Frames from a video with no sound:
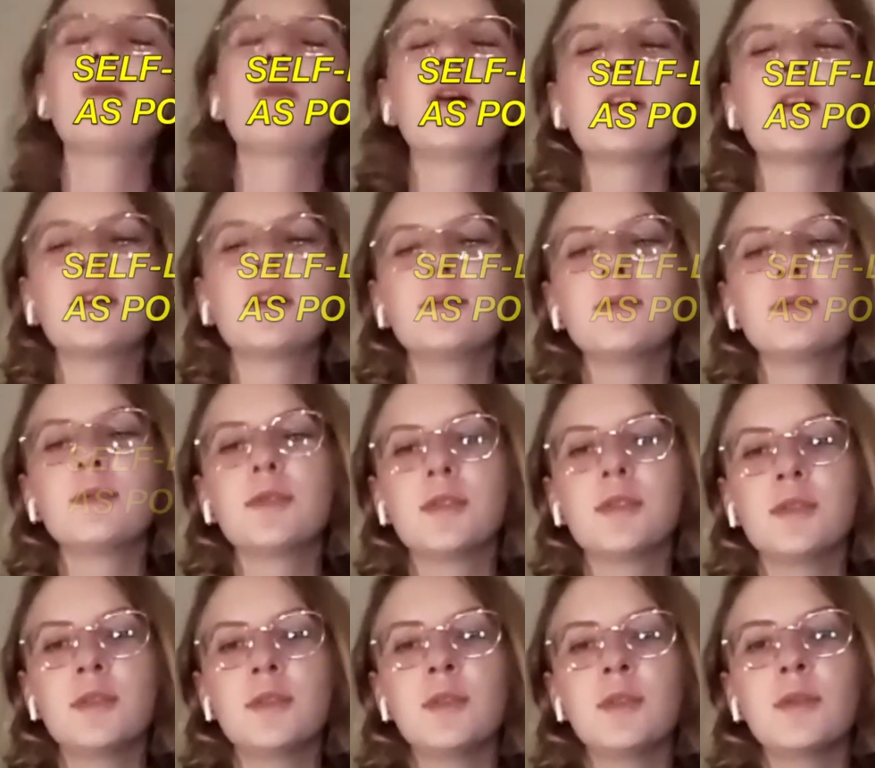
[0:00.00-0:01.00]
Welcome
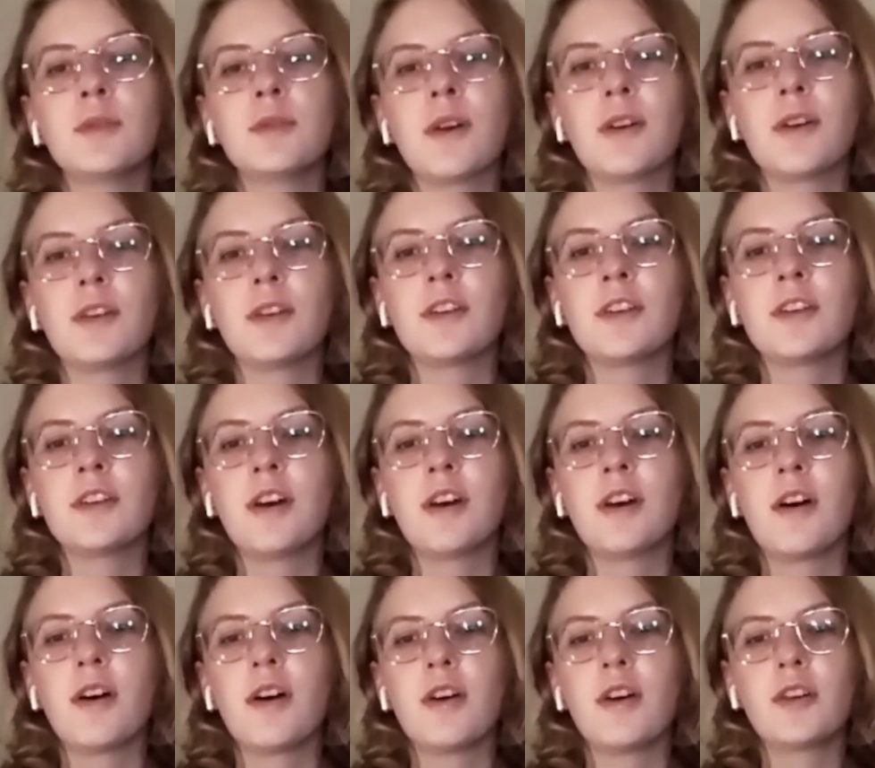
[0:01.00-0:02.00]
to Roses
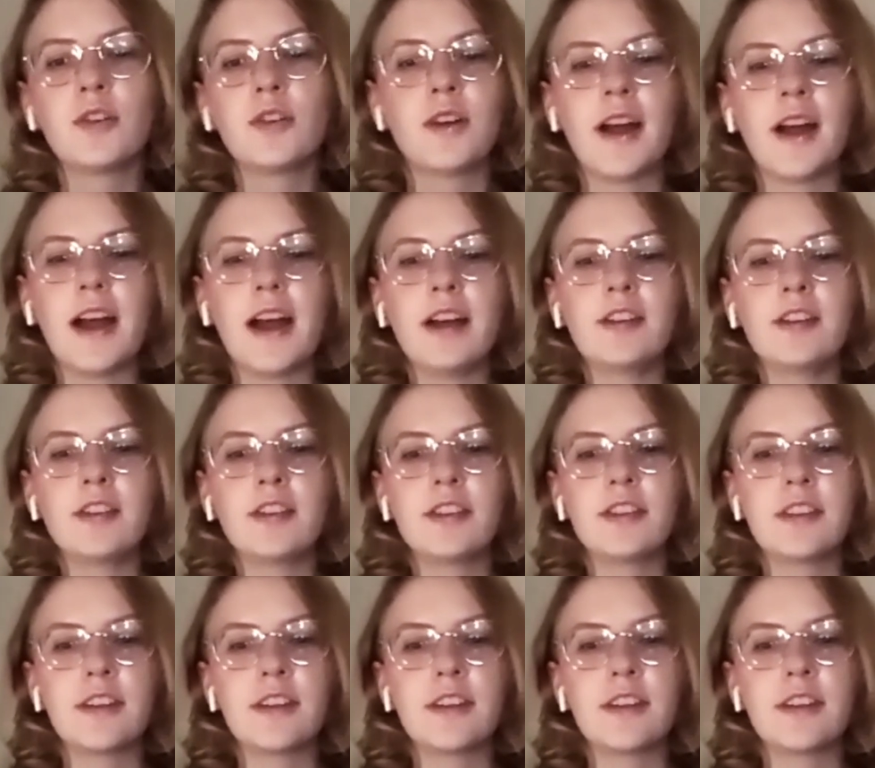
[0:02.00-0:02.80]
All Trash,